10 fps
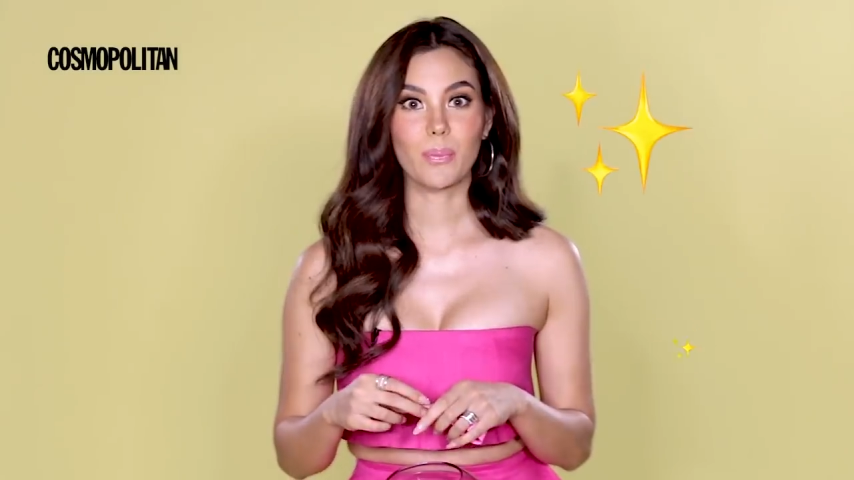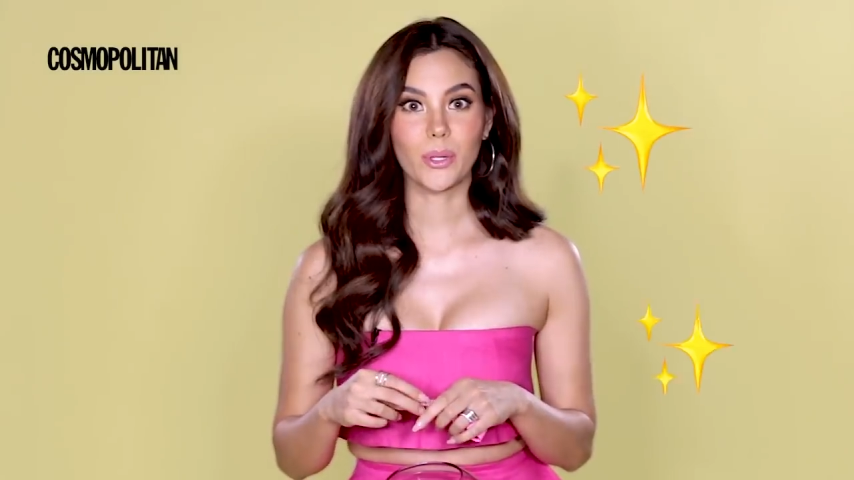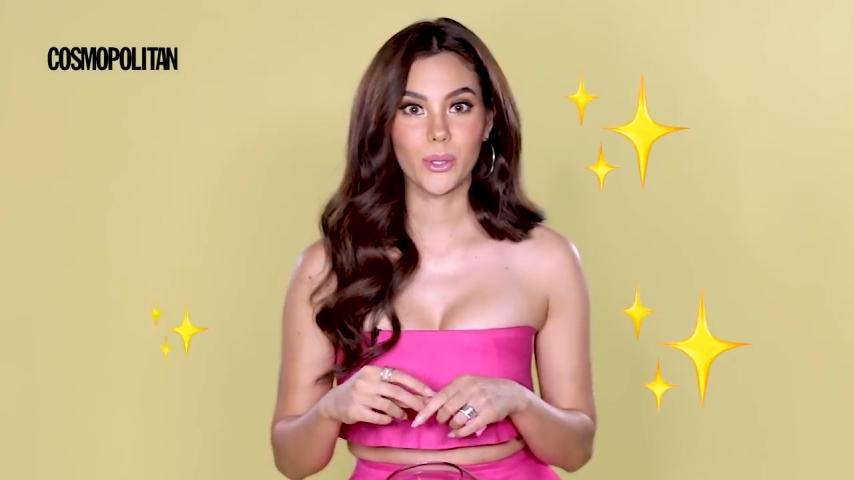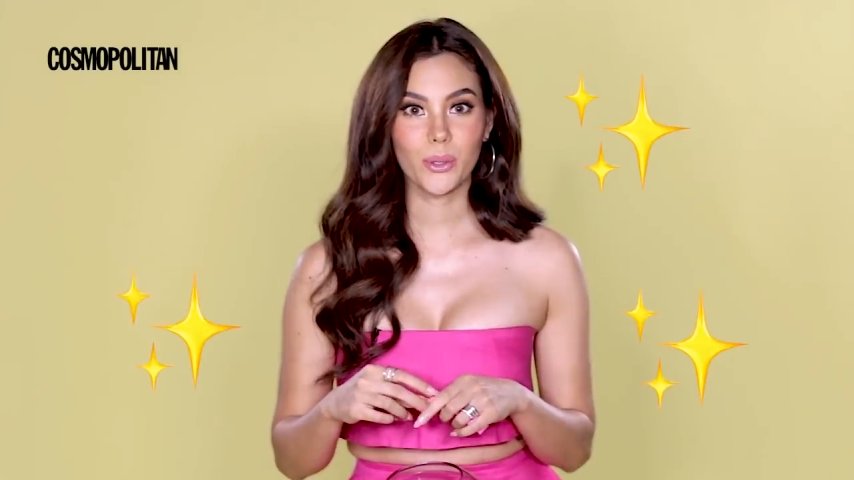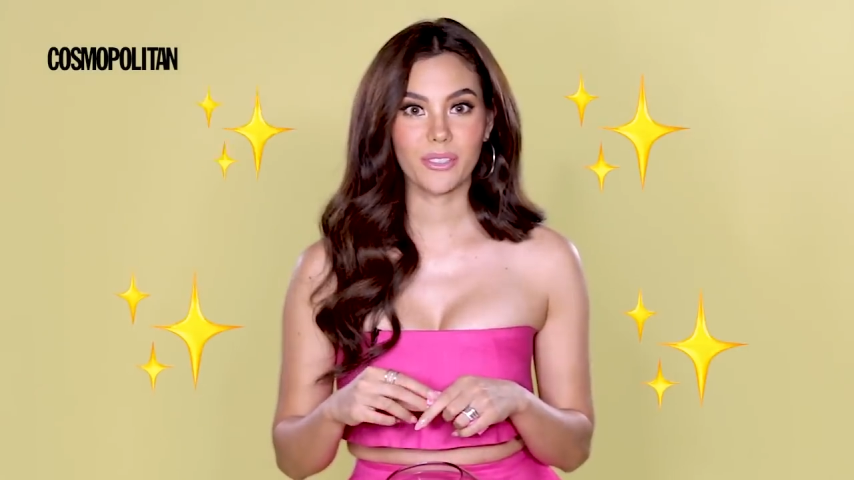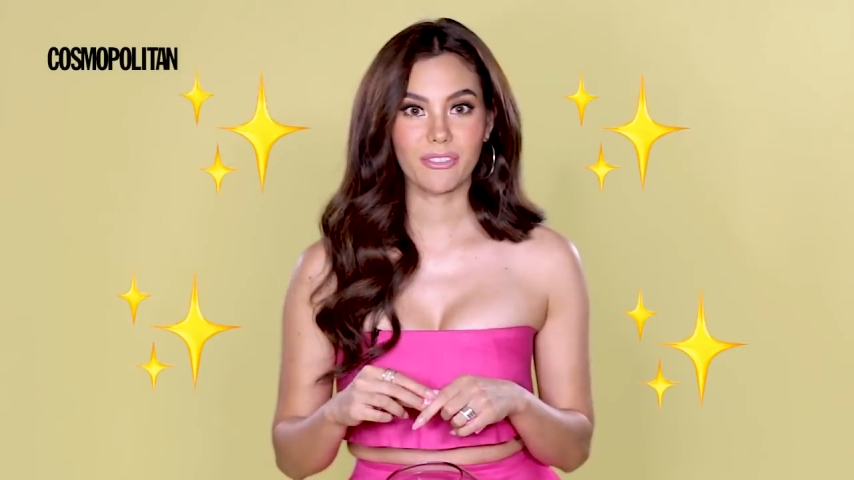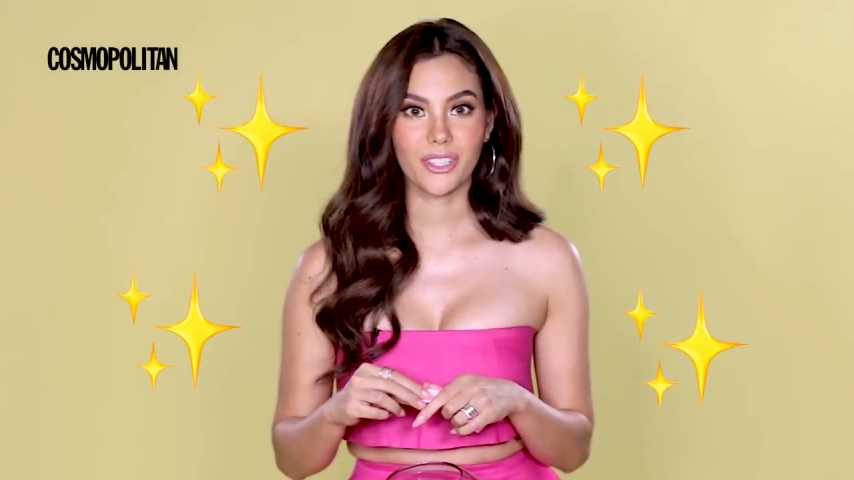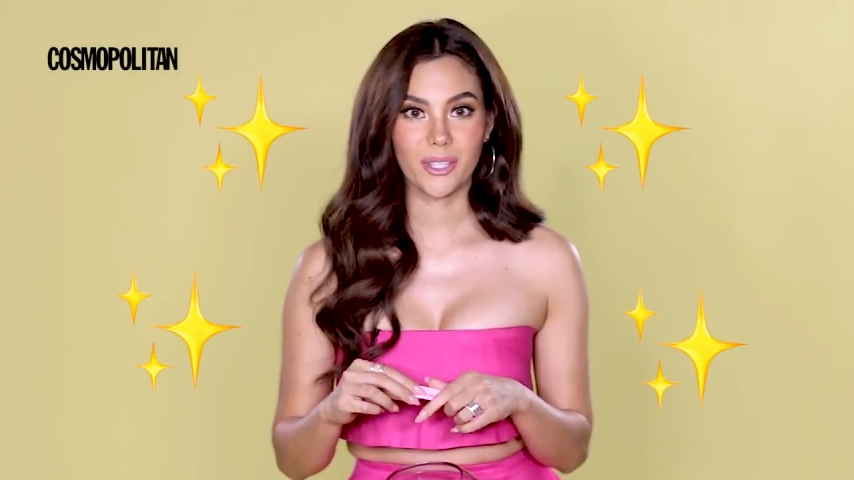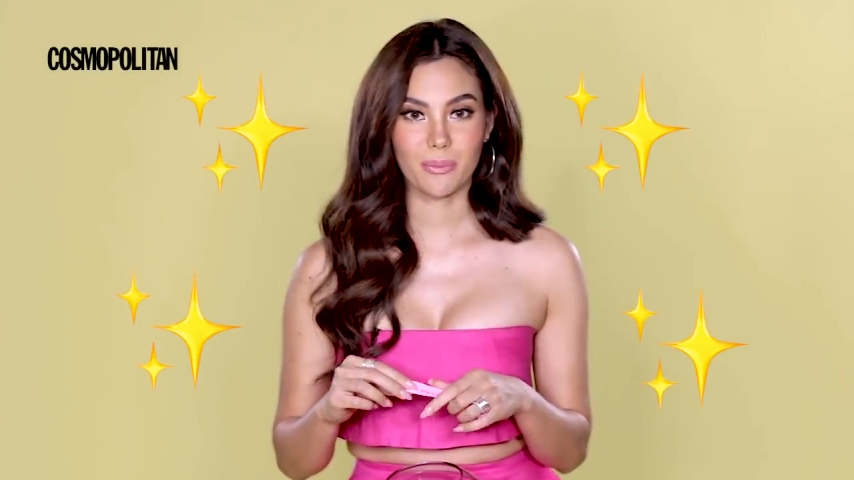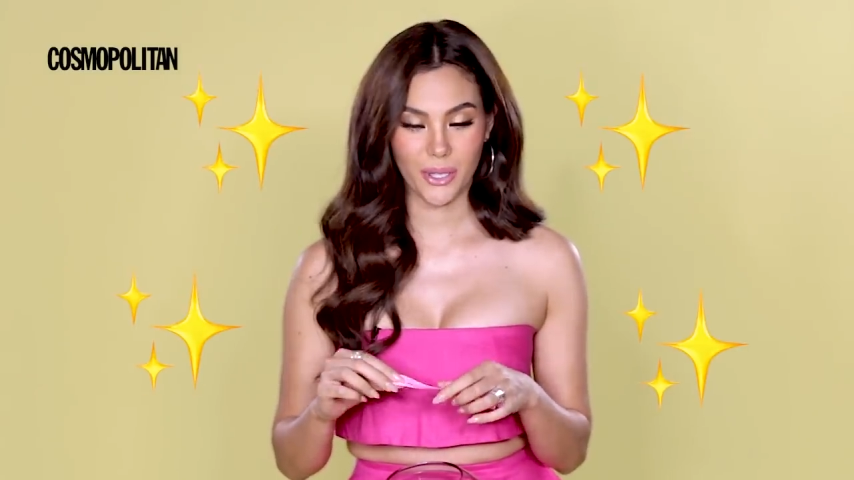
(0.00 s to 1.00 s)

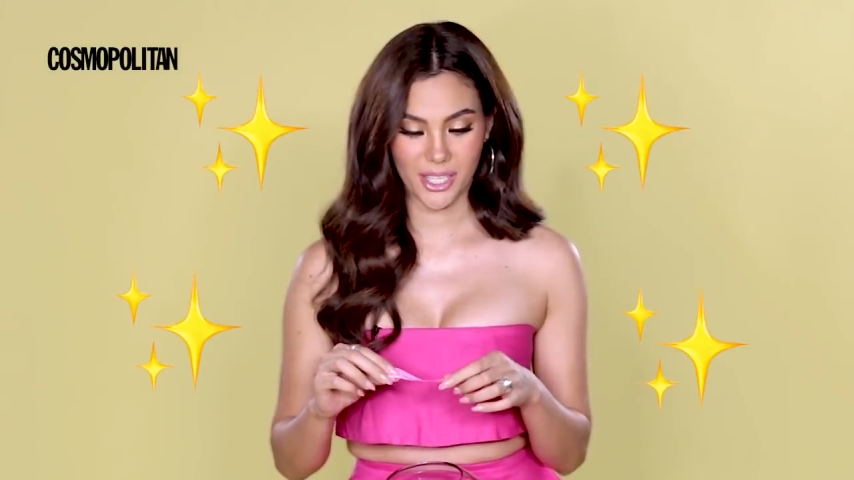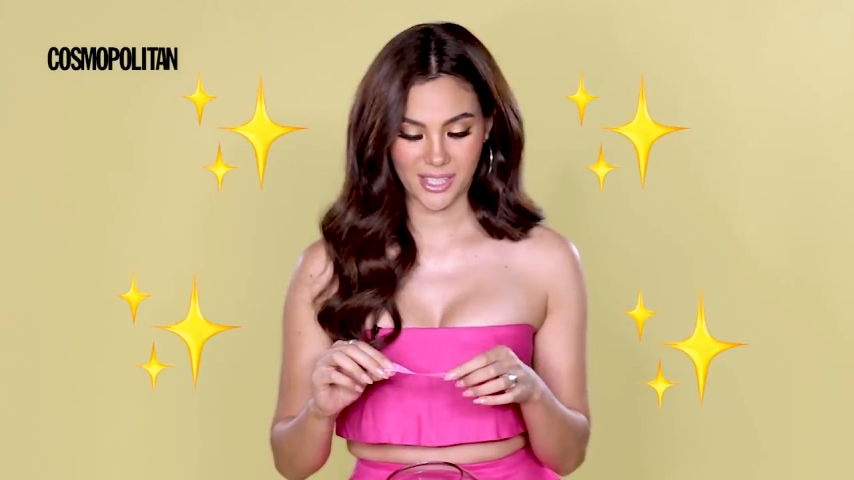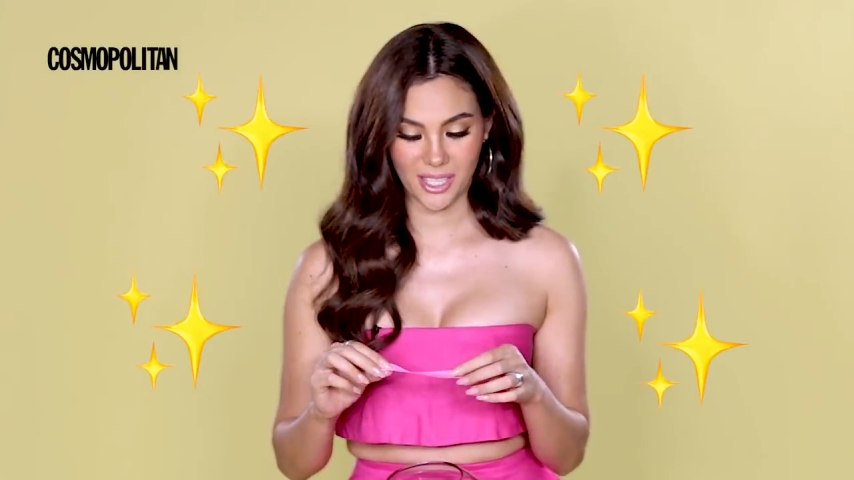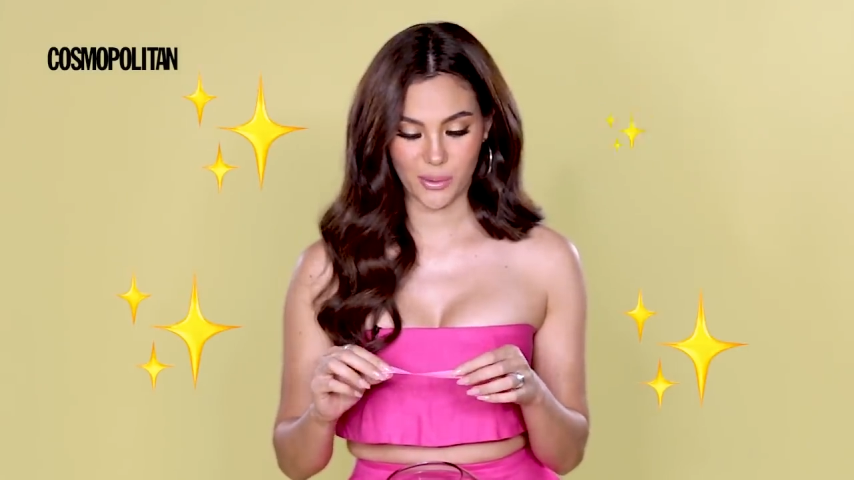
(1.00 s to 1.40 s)
beautiful in person.